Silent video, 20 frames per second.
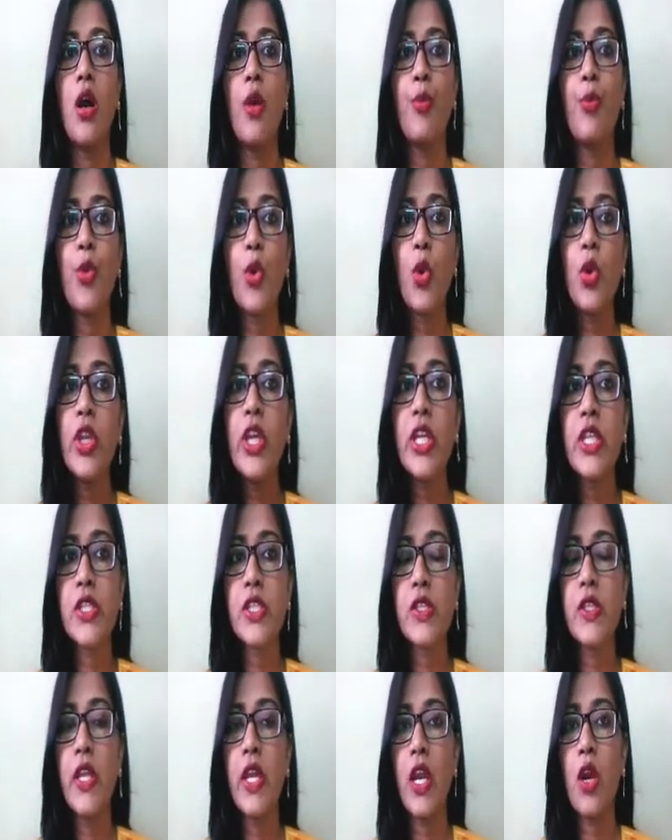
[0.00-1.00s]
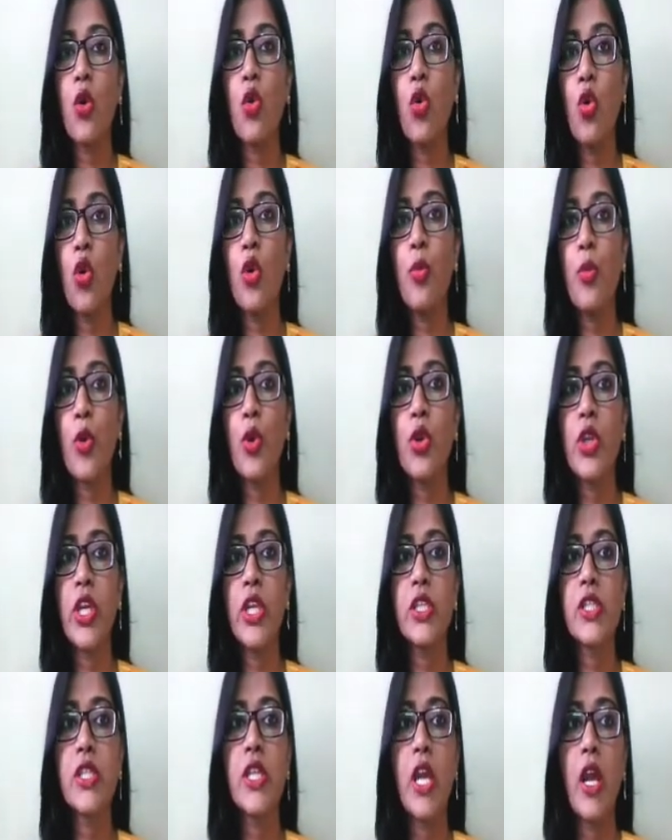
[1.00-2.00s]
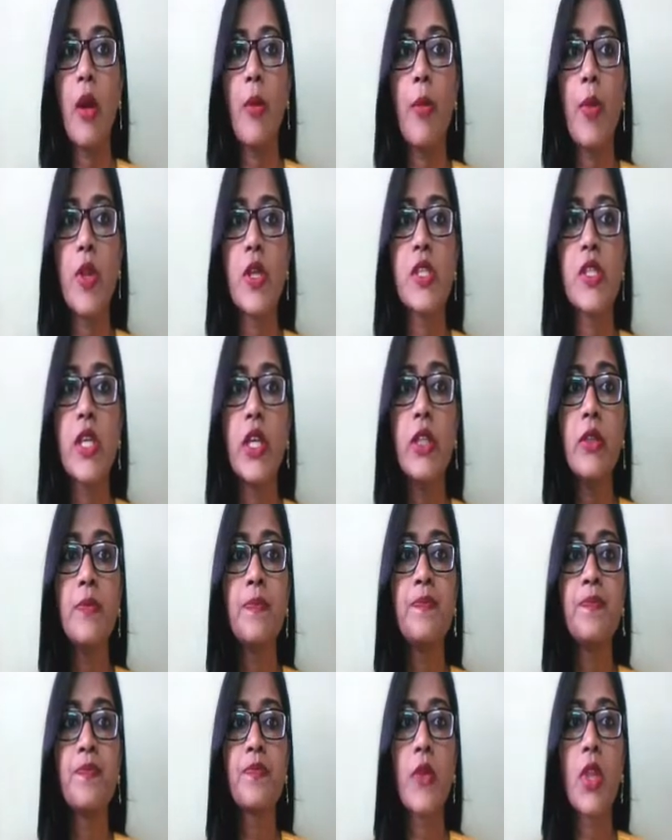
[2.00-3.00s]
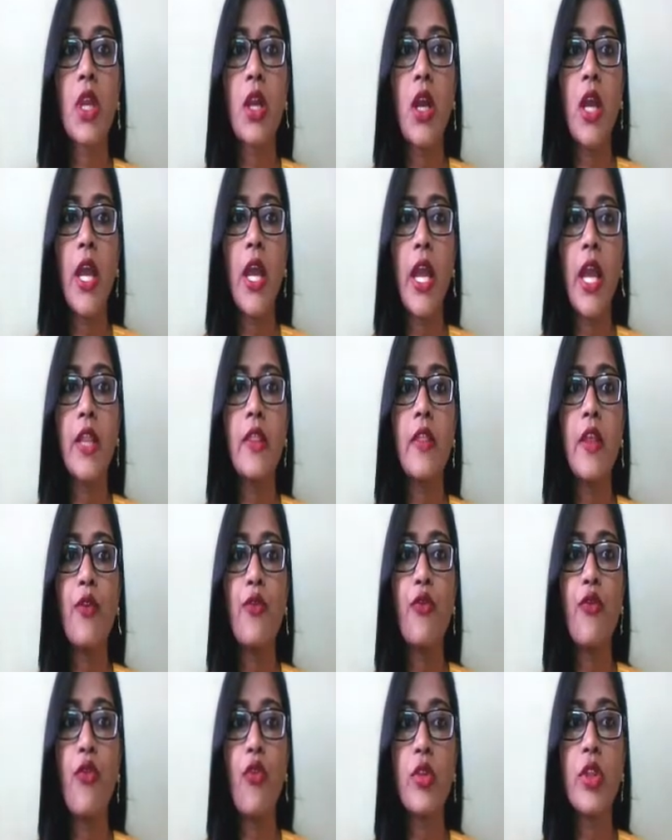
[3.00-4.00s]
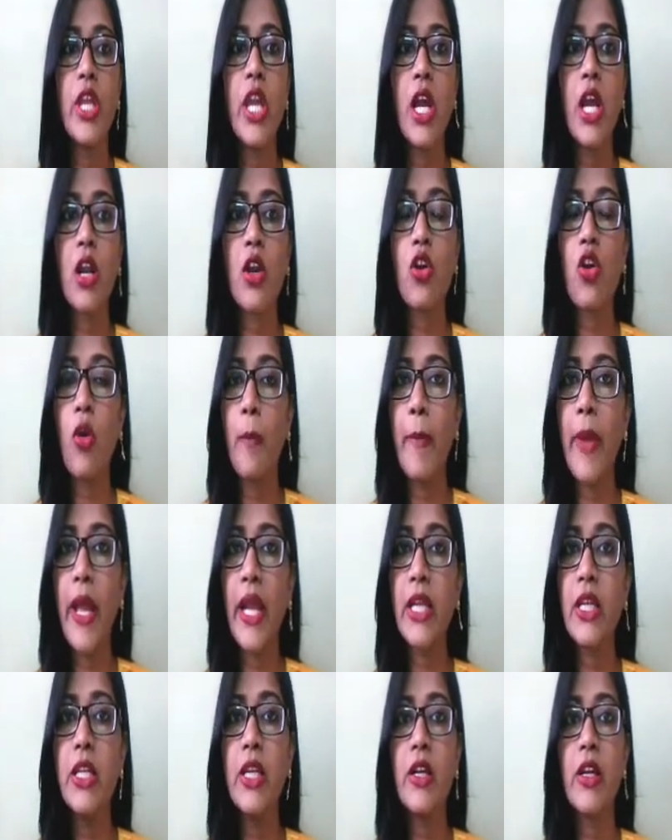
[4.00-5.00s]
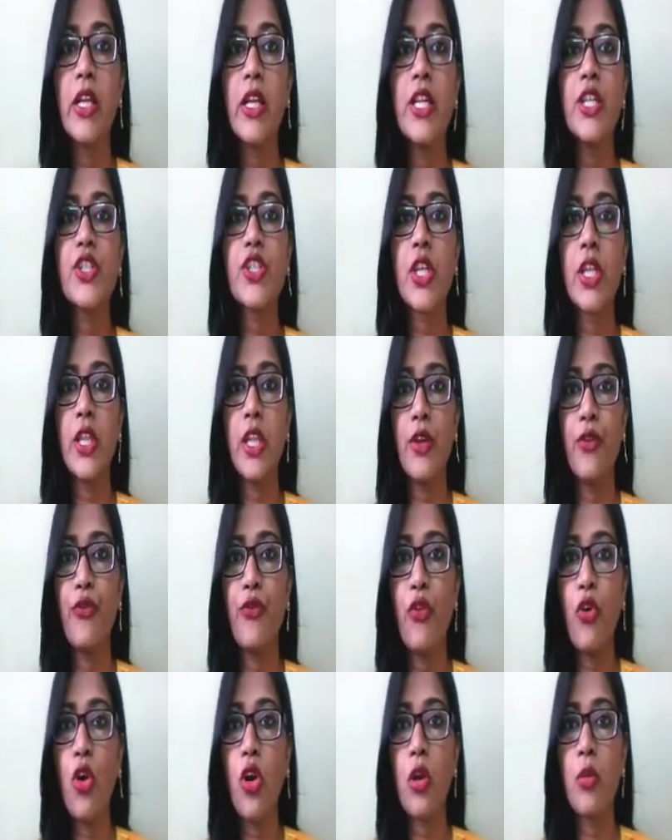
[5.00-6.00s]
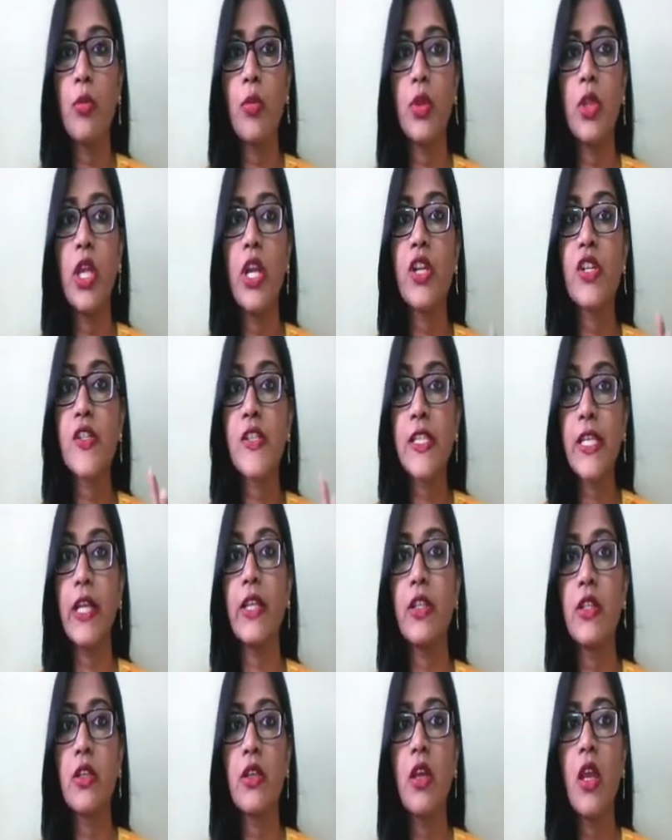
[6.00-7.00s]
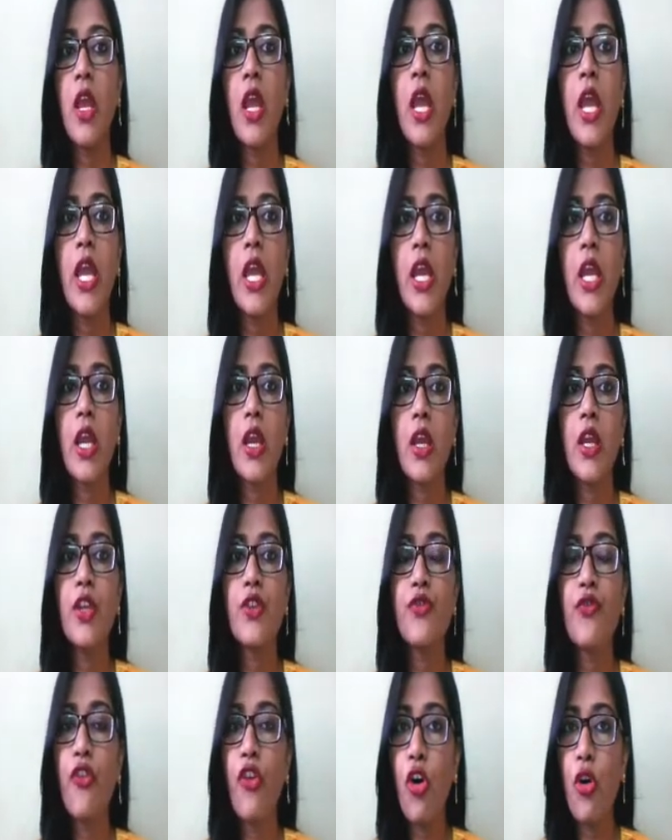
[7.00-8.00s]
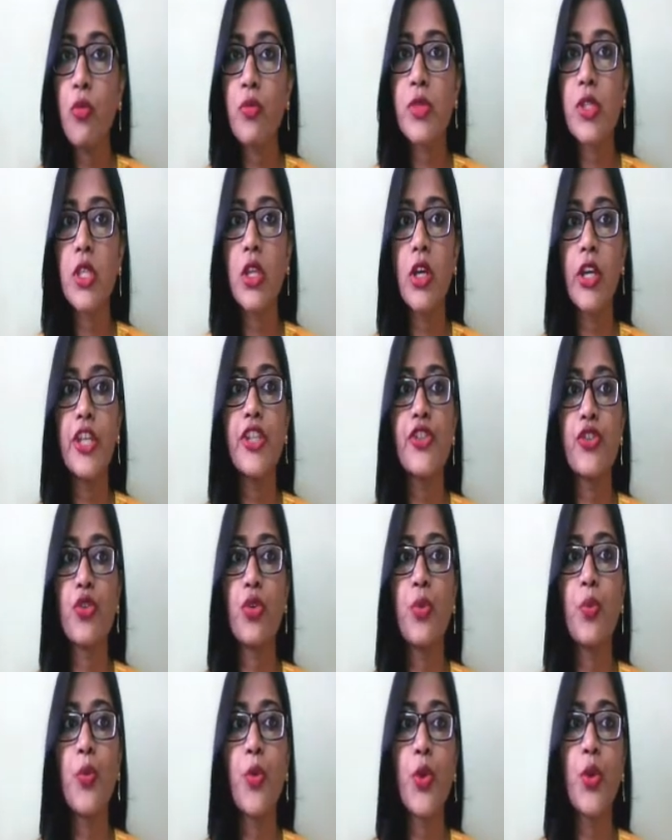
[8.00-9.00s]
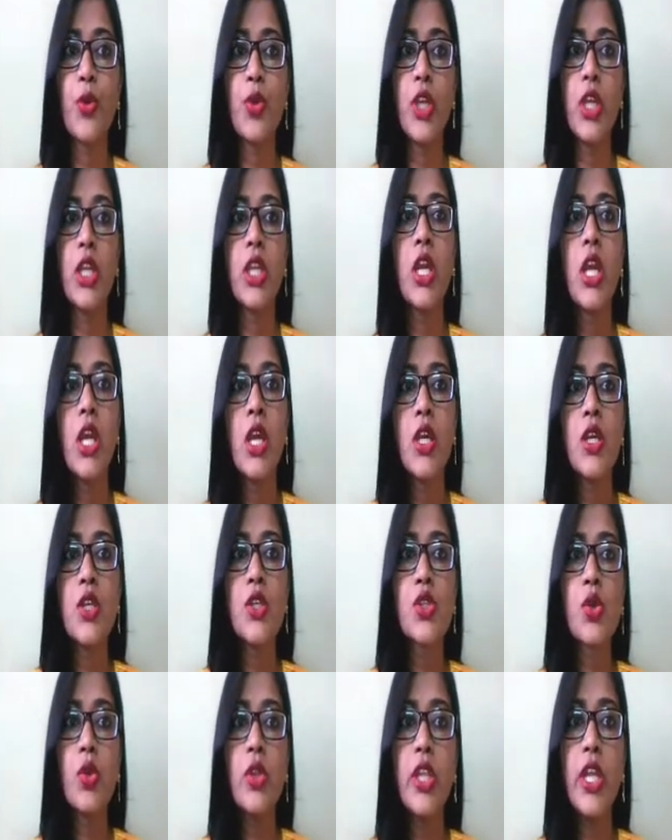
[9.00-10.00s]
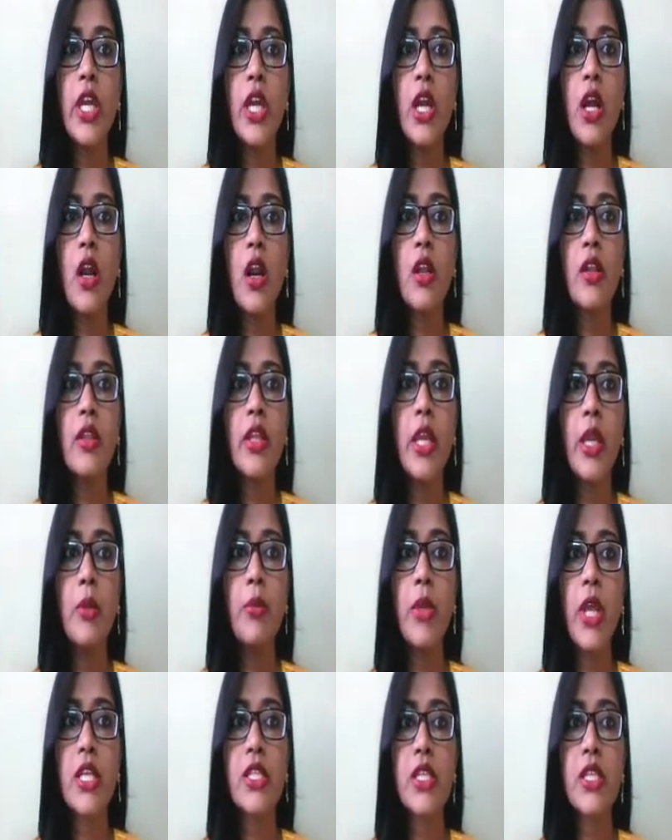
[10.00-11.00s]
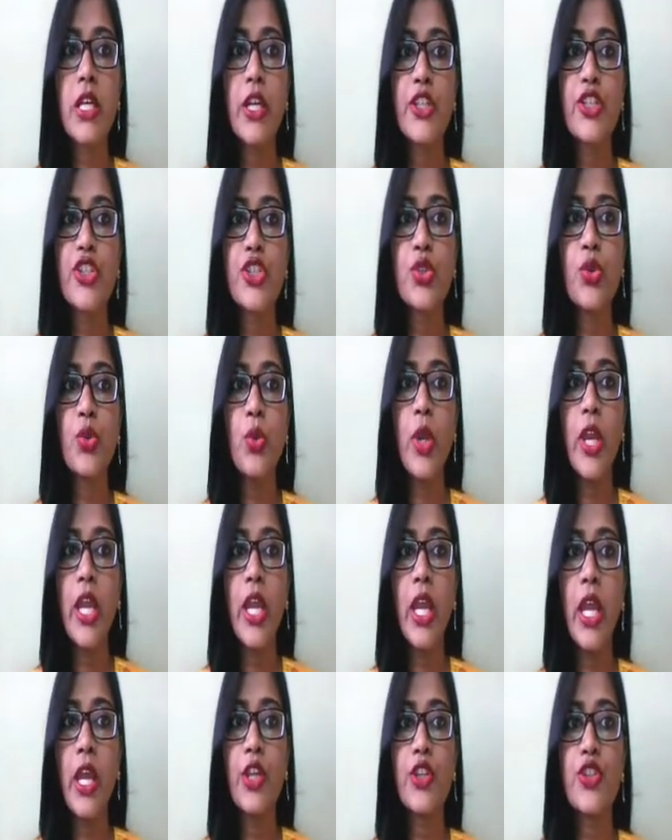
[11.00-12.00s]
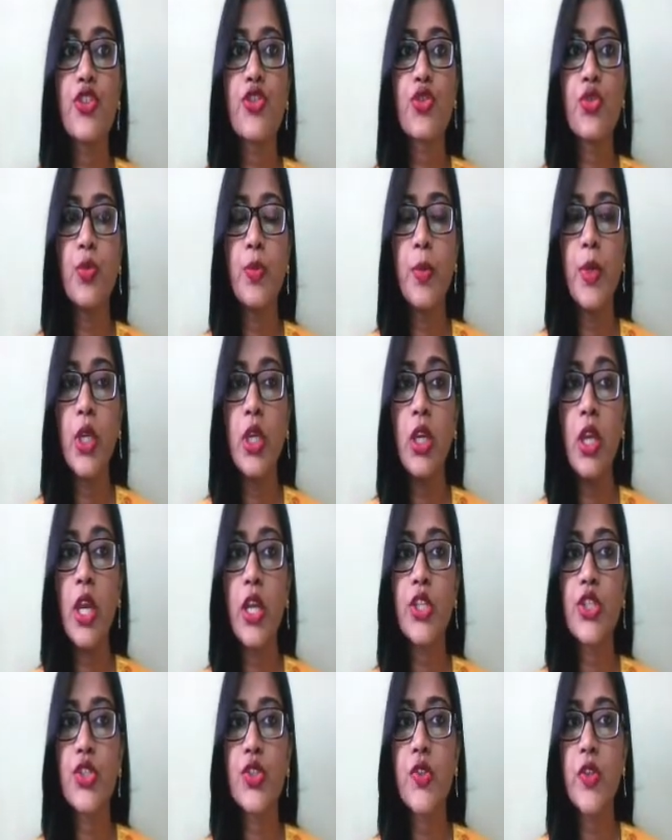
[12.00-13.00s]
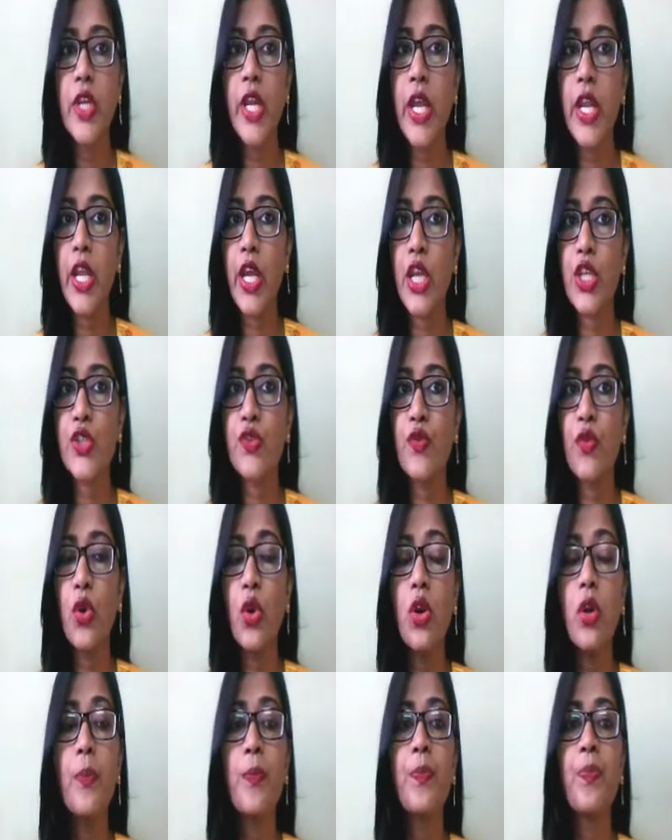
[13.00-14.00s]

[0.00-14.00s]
proteins, they core proteins, they are present, and they are compactly arranged, and they form their set, it forms the histone protein. So they are named as H2A, H2B, H3 and H4.